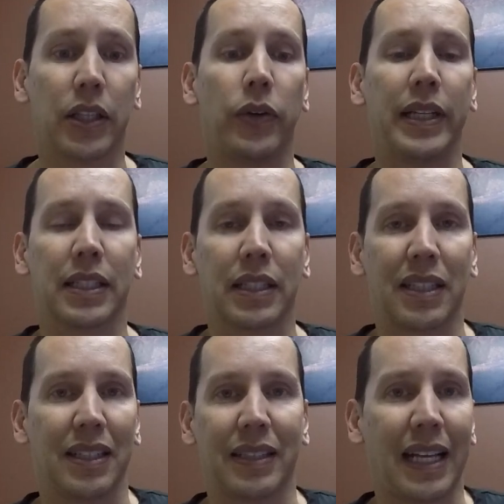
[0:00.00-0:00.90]
There is
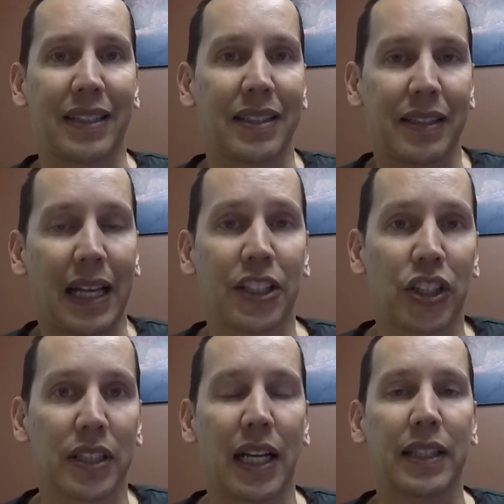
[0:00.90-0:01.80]
that's that's
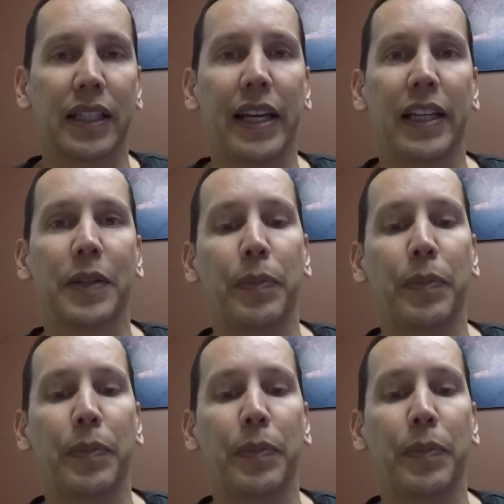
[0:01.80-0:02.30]
just not the case,